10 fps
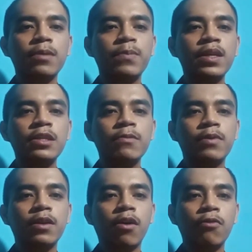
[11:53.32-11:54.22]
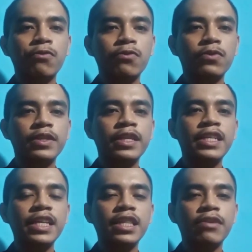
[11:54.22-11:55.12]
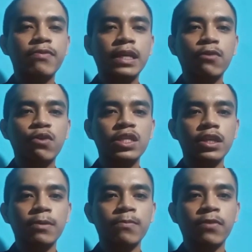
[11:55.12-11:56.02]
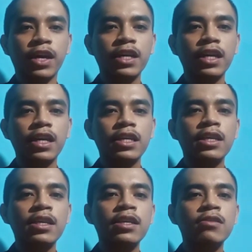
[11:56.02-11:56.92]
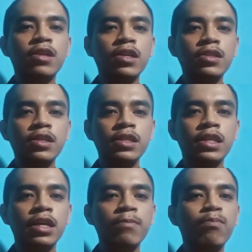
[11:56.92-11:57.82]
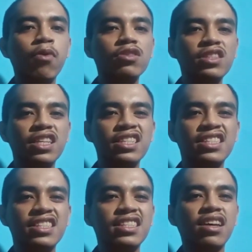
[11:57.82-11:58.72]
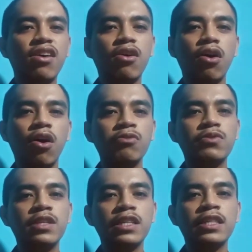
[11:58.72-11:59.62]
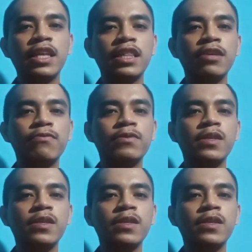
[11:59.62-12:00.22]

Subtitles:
The principle of the native language effect stresses the importance of that native